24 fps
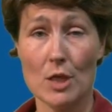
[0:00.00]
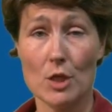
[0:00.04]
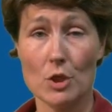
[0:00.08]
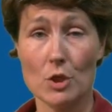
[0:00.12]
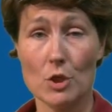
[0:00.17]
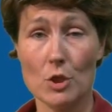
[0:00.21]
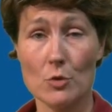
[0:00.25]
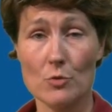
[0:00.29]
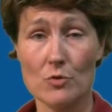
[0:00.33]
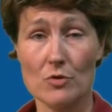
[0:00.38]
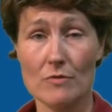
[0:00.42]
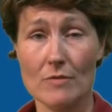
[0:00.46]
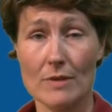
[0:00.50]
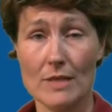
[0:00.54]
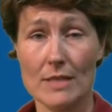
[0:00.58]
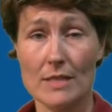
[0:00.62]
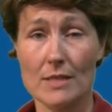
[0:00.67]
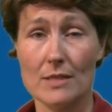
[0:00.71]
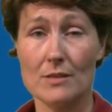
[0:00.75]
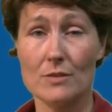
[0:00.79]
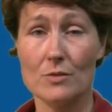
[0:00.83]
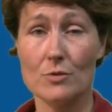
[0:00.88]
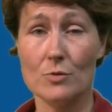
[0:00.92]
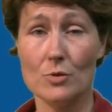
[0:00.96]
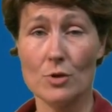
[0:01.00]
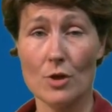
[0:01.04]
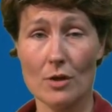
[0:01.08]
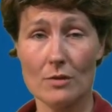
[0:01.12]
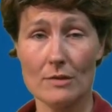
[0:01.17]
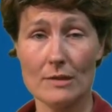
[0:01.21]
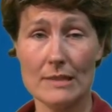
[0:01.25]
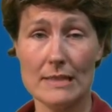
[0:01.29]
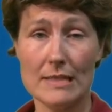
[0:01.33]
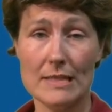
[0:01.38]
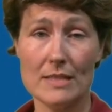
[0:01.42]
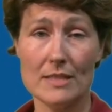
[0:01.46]
usually do
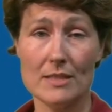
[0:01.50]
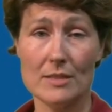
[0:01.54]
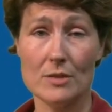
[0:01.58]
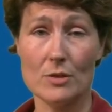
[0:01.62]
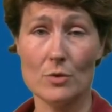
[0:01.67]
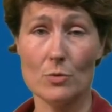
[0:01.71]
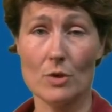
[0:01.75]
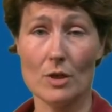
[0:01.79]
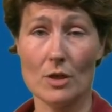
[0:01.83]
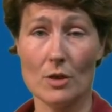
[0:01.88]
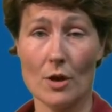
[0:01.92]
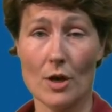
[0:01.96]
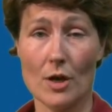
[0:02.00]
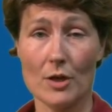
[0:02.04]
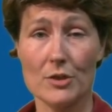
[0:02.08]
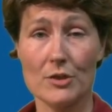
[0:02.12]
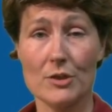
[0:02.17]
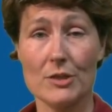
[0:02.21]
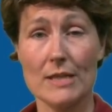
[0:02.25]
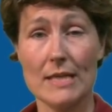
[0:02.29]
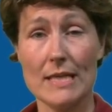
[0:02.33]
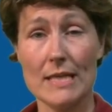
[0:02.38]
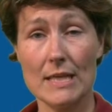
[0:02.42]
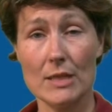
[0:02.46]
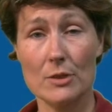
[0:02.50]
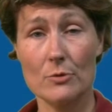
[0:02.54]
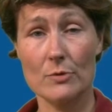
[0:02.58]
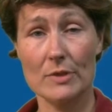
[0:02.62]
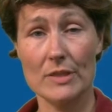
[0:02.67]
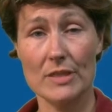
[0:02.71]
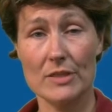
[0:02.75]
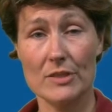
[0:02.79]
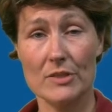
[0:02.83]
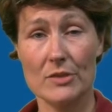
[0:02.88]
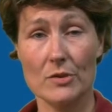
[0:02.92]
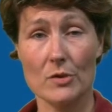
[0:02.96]
not lead to a large
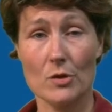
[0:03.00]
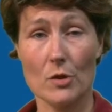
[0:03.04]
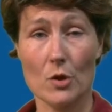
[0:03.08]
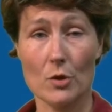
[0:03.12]
increased